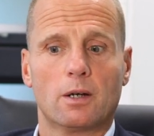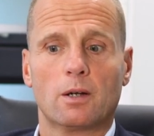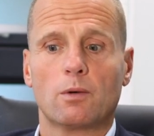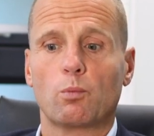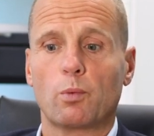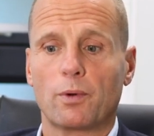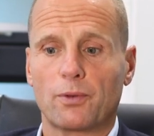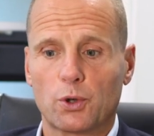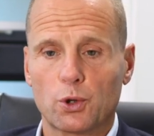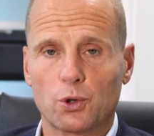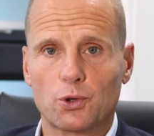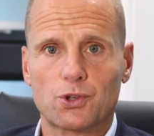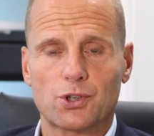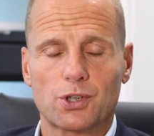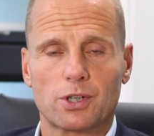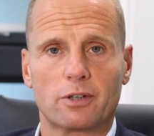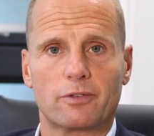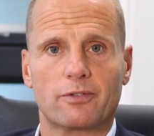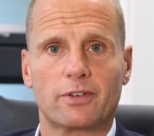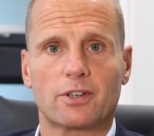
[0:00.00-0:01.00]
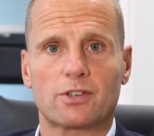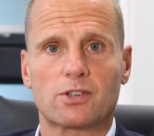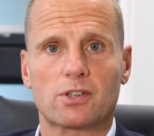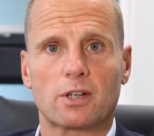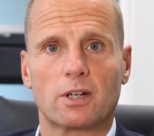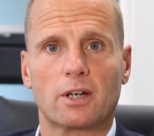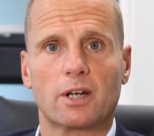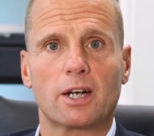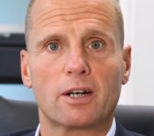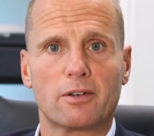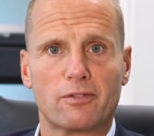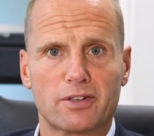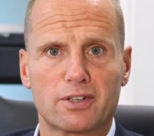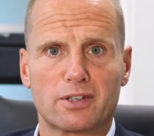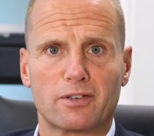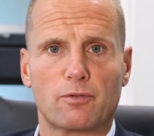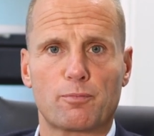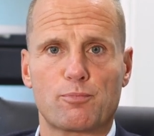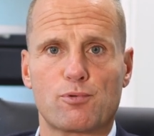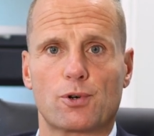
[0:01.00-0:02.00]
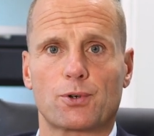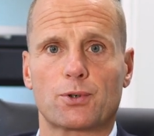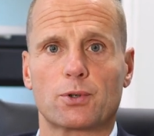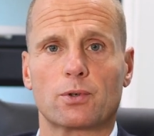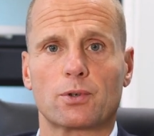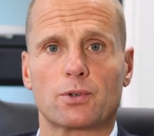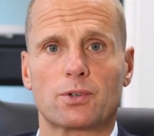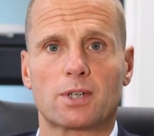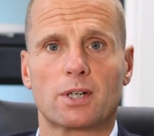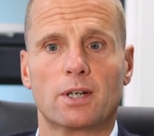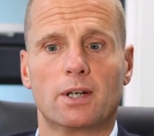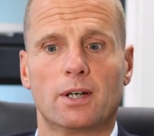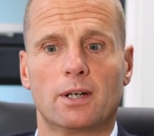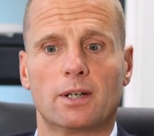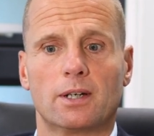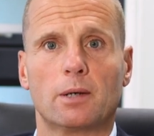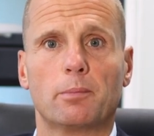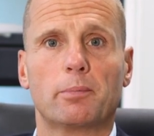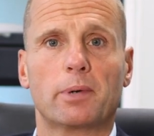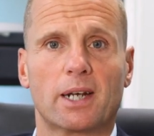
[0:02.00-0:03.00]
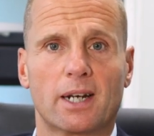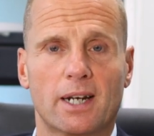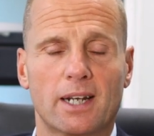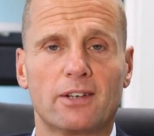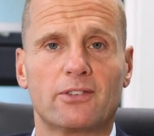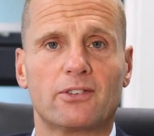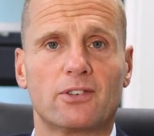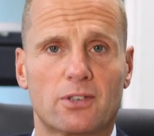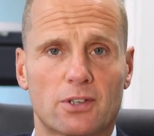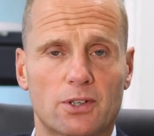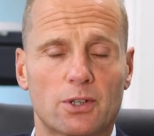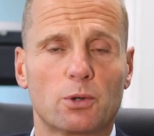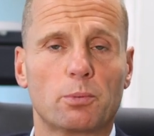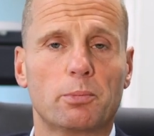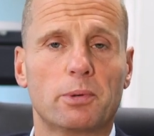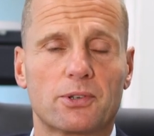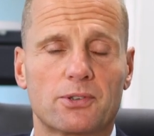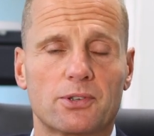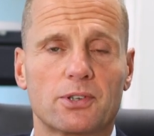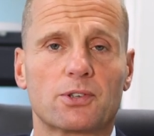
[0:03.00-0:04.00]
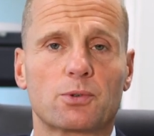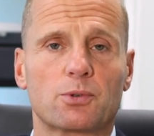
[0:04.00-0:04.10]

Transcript: with good service, innovative product, and being easy to do business